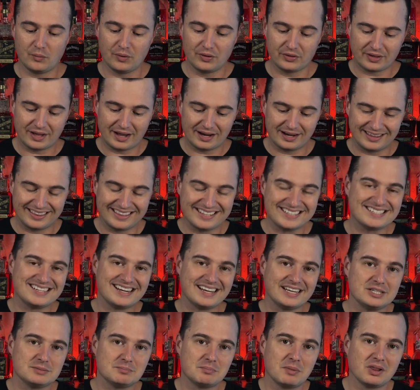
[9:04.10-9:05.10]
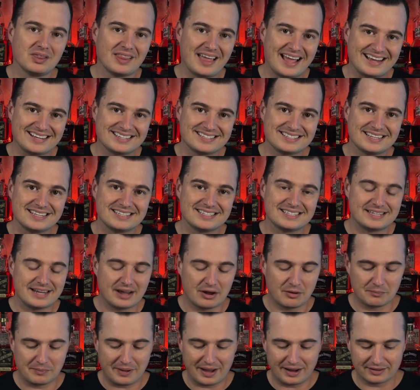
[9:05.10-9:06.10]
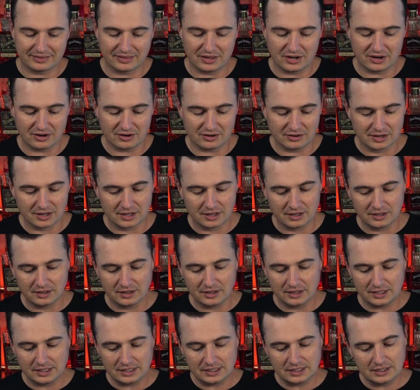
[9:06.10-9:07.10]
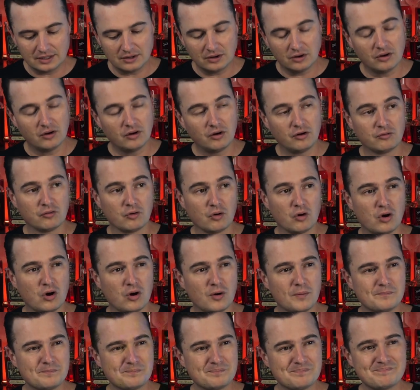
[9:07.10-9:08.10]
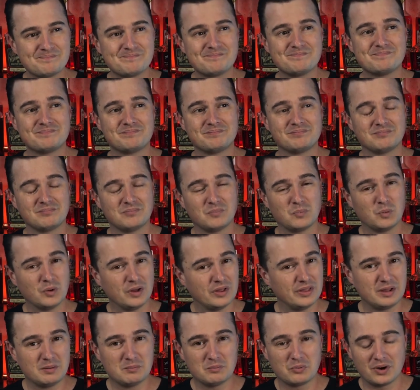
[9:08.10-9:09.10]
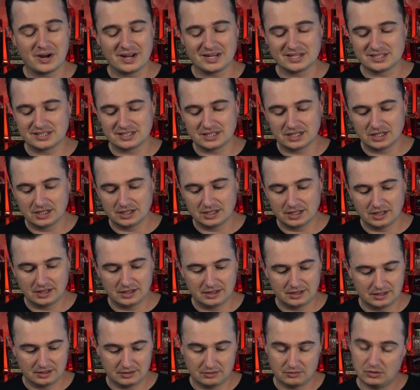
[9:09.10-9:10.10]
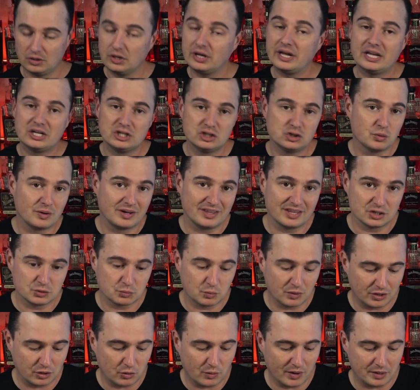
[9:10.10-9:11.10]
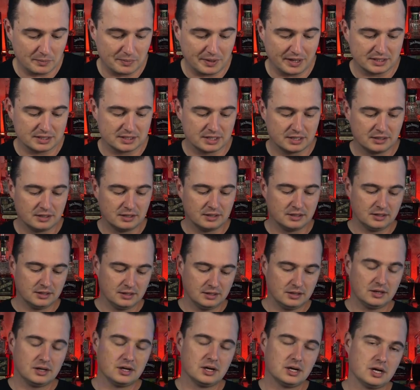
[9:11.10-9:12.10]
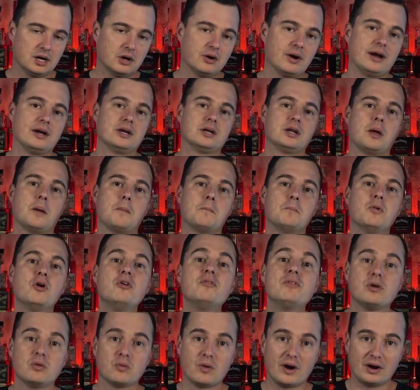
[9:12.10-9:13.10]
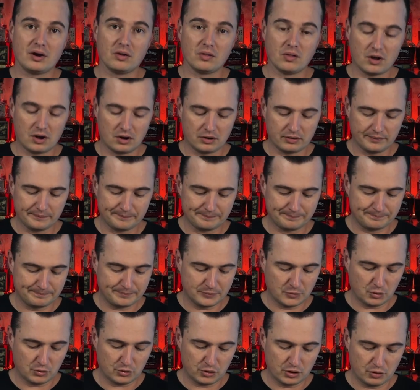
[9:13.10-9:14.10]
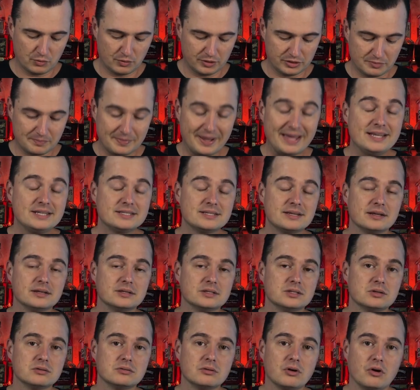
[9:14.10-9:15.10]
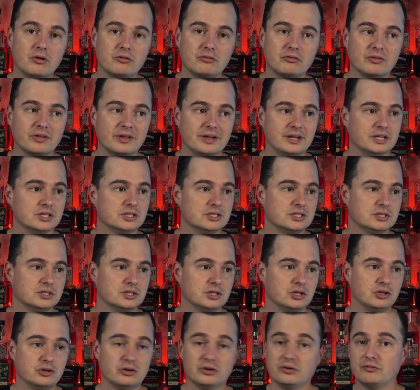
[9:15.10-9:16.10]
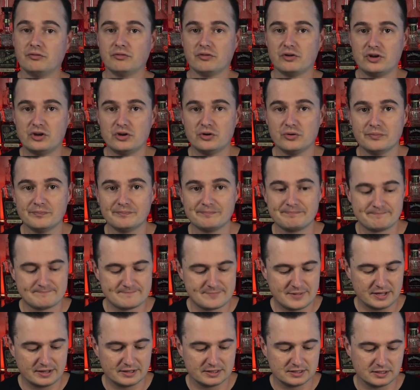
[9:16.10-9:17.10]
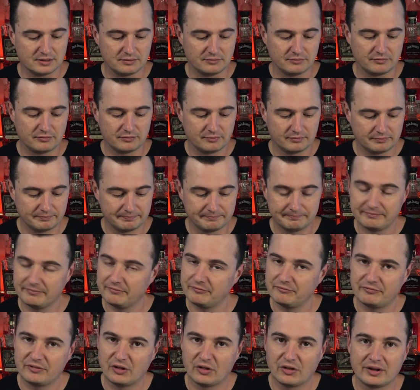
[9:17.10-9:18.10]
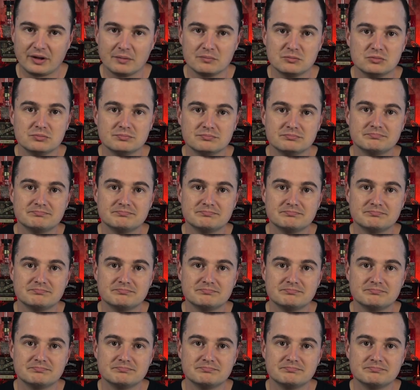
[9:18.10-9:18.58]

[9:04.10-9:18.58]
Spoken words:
with kind of this nice molasses down back there. Overall, really impressed. Enjoy this one quite a bit. All right, moving right along. Don't know what the pace is. Hopefully it's good for you, because I feel like I'm